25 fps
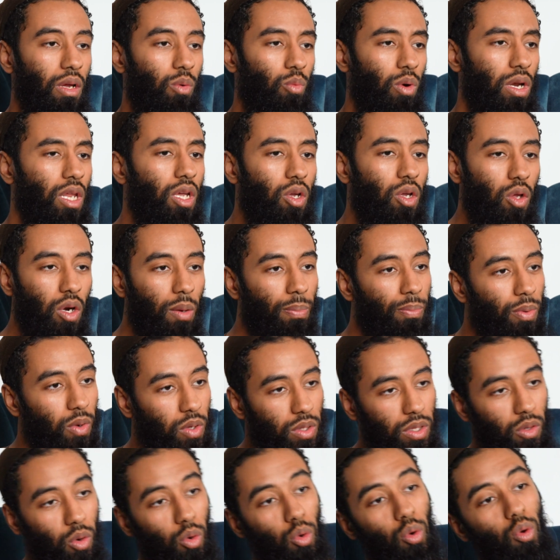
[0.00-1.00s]
When He could have
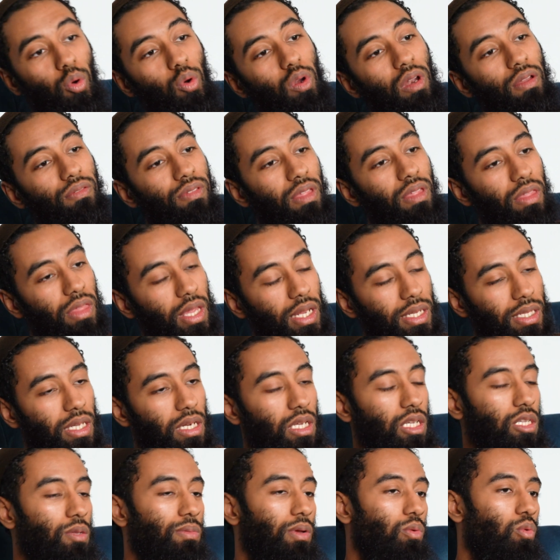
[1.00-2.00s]
put all of the things that
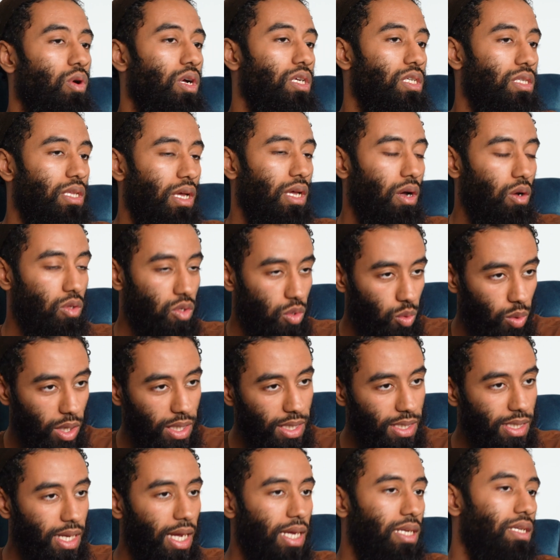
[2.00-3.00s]
need to be washed to one
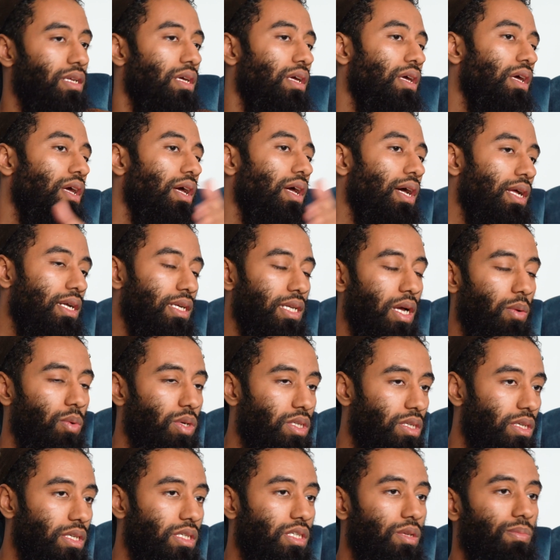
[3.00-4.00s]
side, and that
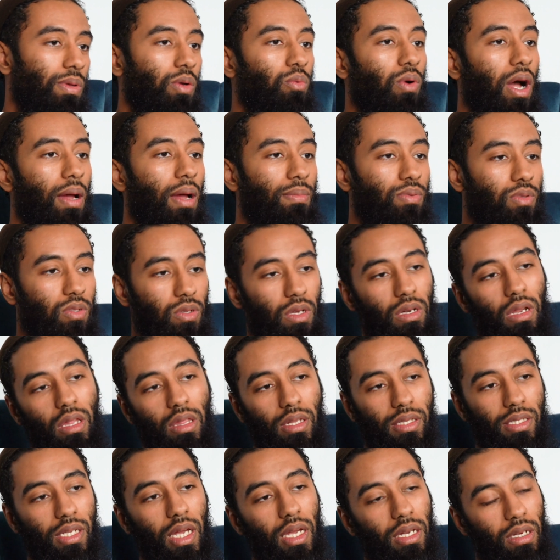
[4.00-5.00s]
which needs to be wiped to another
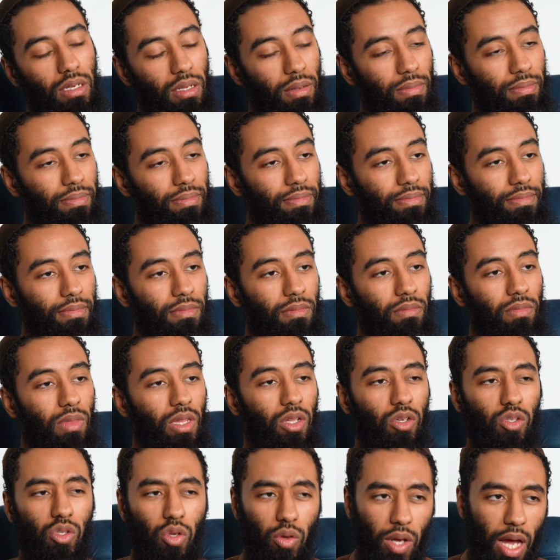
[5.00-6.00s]
side.
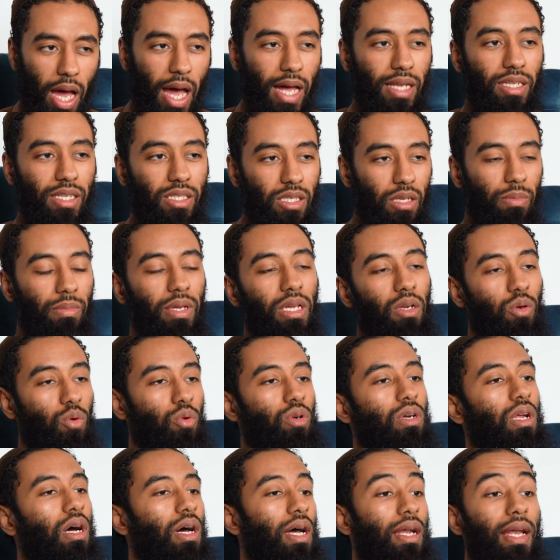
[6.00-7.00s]
So it has to be in
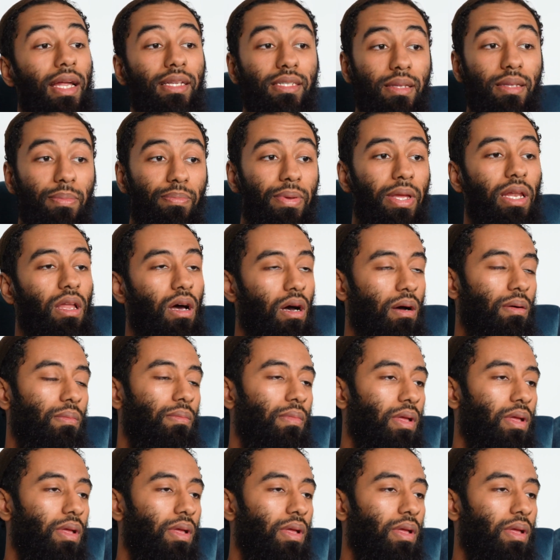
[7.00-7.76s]
order, and that's a pillar.